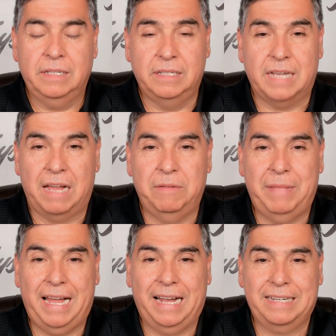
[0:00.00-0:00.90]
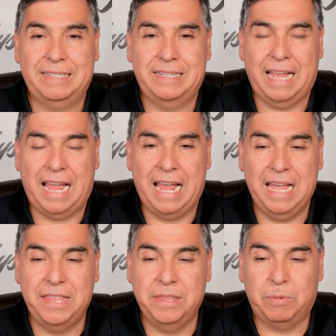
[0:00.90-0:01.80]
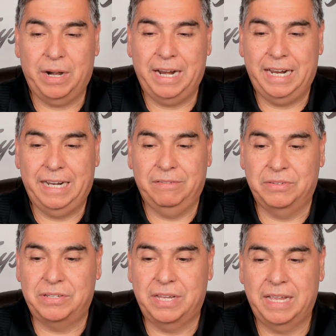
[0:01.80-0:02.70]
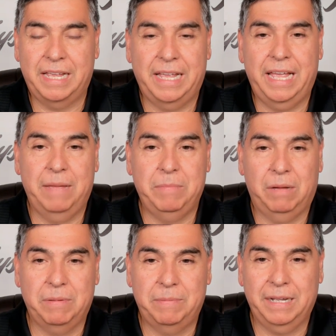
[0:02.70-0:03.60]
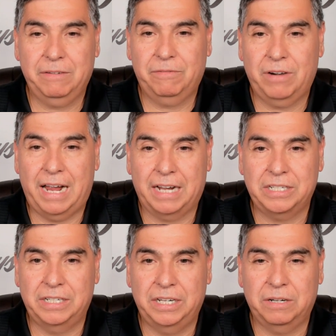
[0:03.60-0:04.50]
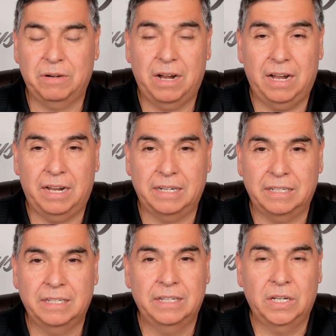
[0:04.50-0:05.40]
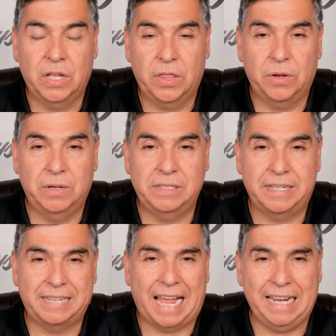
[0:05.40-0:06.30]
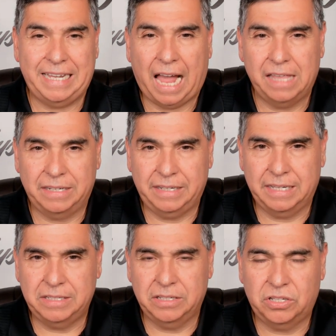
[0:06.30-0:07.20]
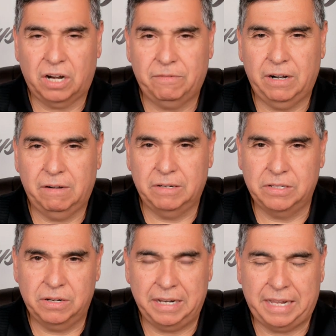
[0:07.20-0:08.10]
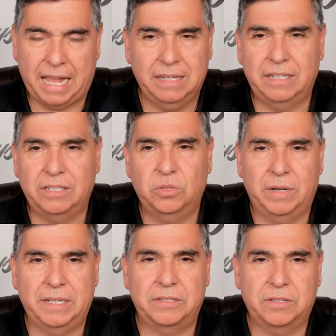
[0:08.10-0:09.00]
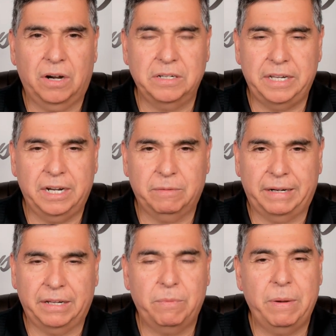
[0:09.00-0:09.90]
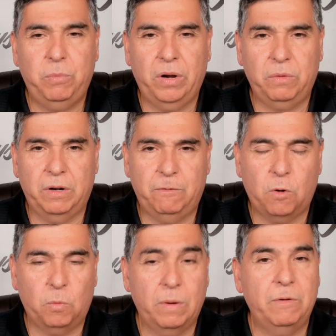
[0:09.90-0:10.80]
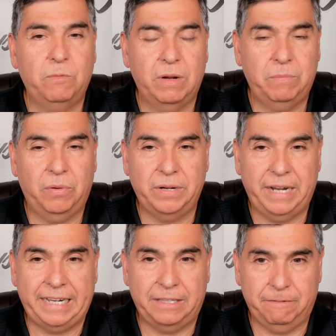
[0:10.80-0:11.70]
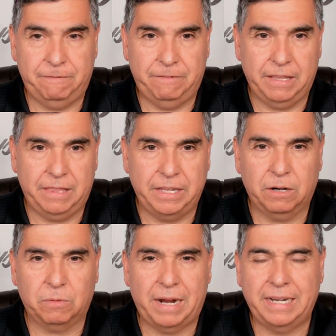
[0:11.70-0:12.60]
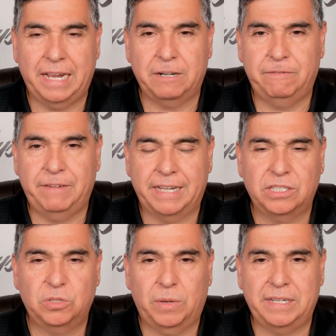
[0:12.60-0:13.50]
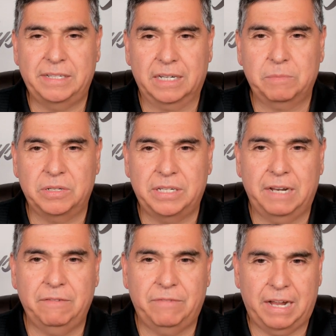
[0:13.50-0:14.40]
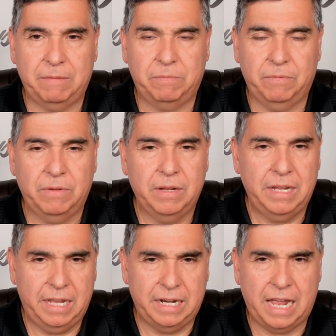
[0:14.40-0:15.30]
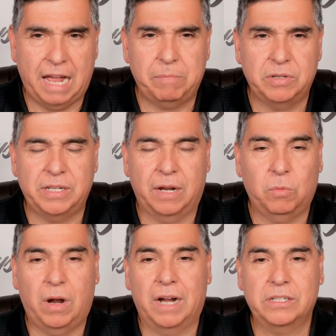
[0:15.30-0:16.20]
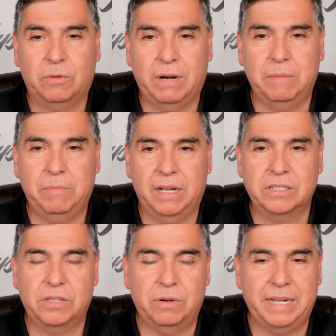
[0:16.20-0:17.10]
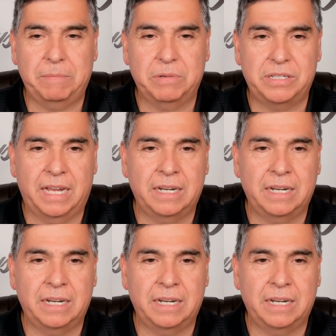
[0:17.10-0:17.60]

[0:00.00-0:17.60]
Diamondbacks and the Braves. MLB pick for action here on Thursday. Zach Gallen gets the start for Arizona. Gallen in 20 starts, ERA 3.14, whip of 1.8. The fifth year right hander fans 26%, 5.5% walks. The ground ball is 38%,